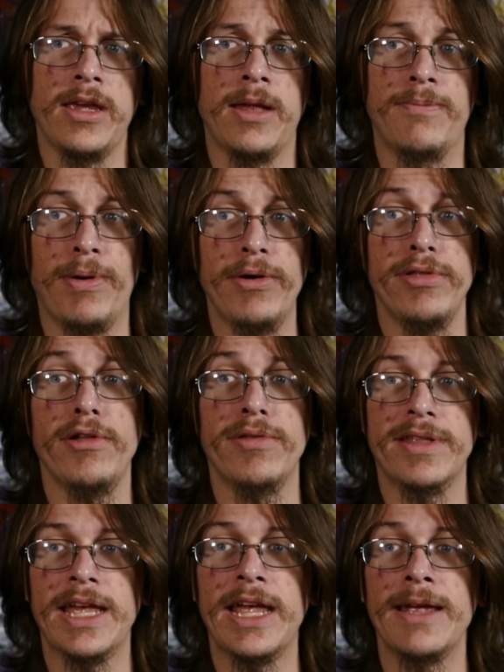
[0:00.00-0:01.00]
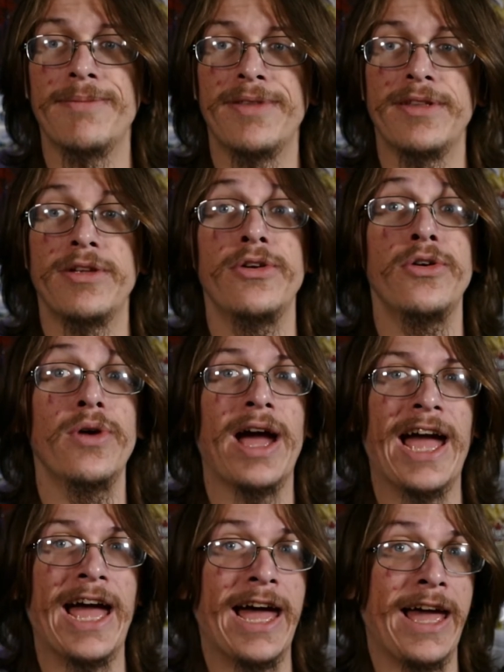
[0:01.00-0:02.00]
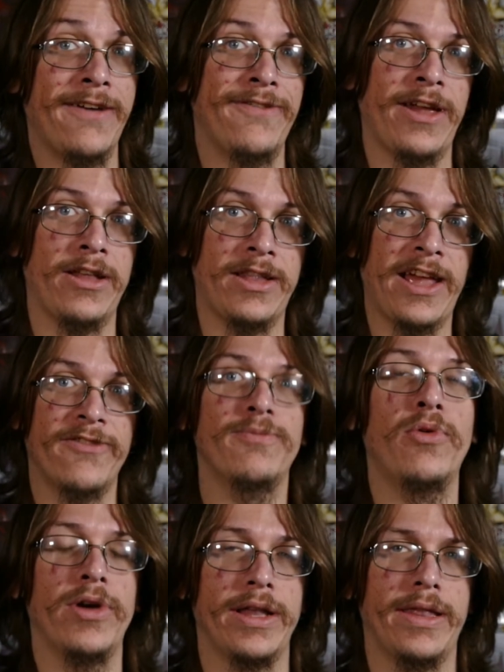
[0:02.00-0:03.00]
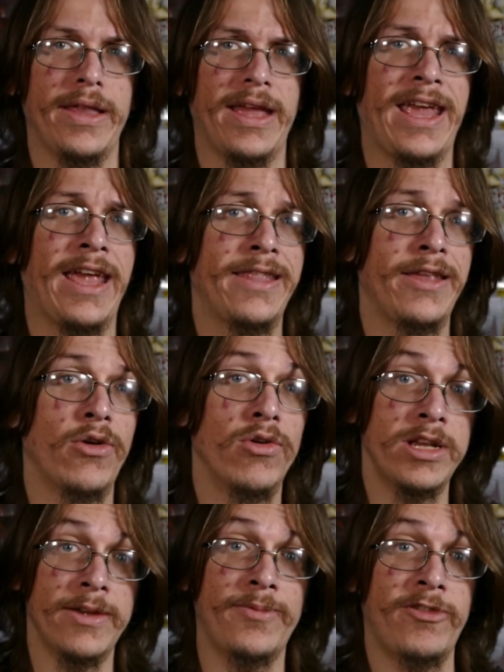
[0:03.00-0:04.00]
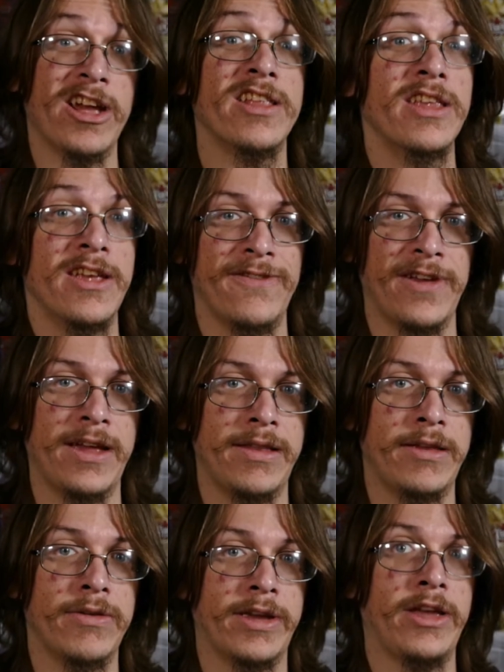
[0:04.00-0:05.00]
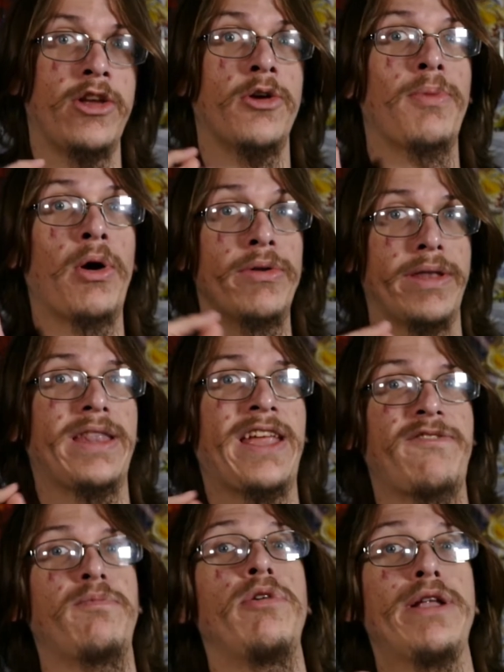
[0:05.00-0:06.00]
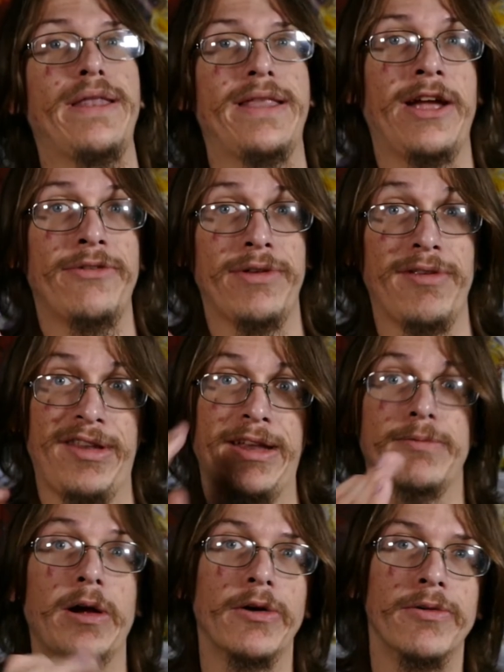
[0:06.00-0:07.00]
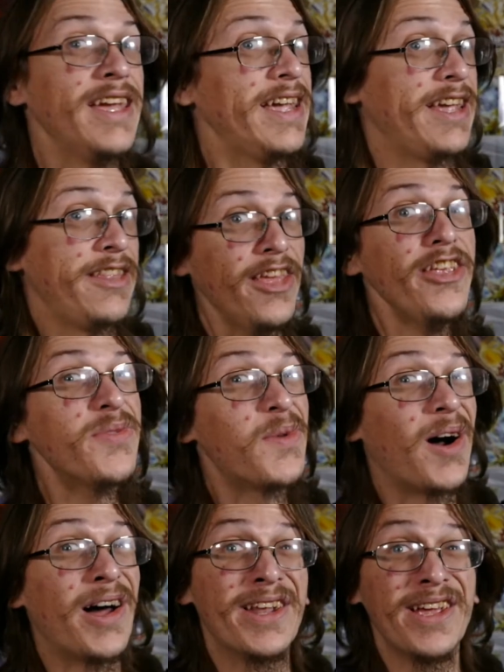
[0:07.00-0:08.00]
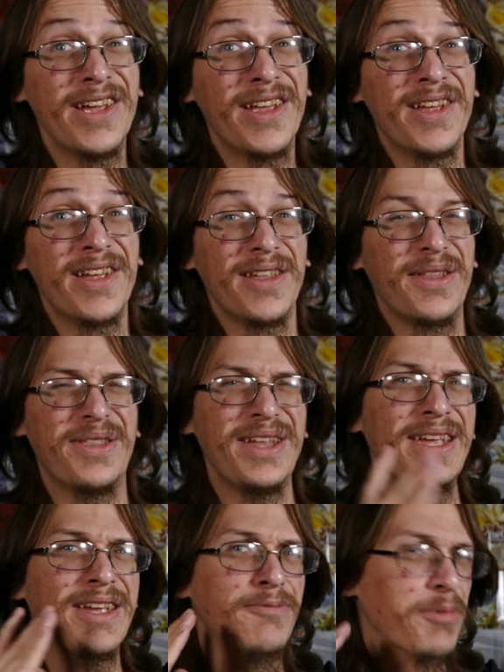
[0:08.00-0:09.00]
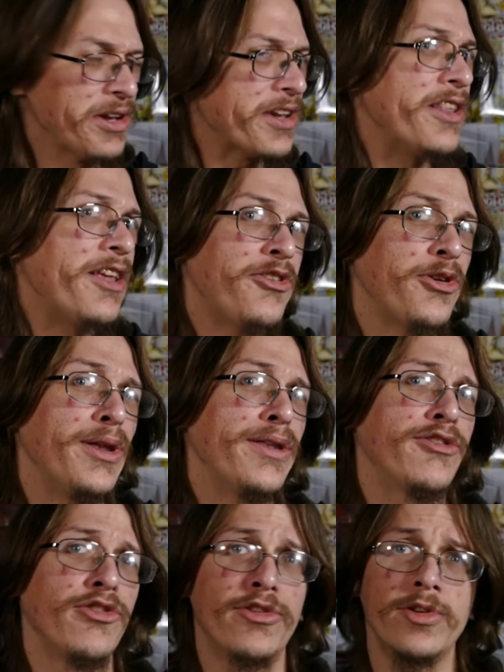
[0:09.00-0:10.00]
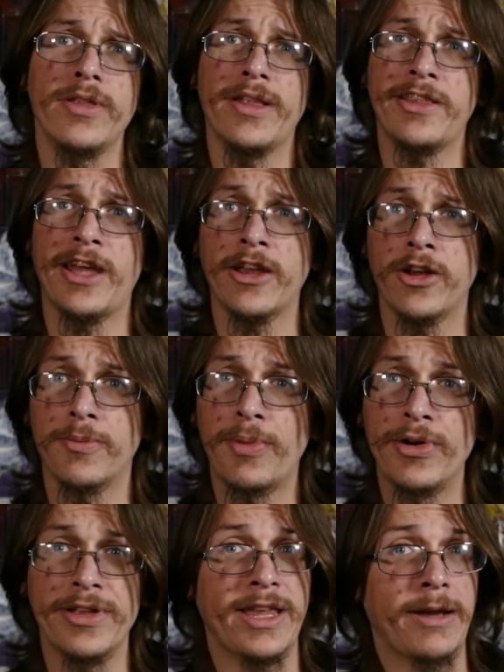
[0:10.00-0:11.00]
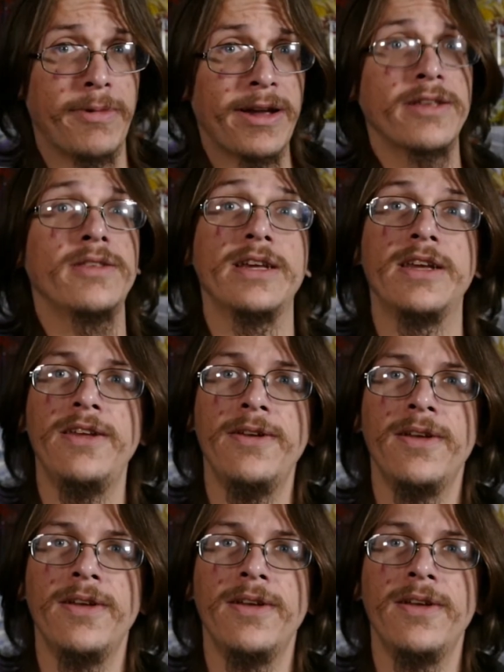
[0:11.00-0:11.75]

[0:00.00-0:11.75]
In both of those games you have life points, and the only objective is to get your opponent's life points down to 0. In Digimon, the win condition is to just attack your opponent directly.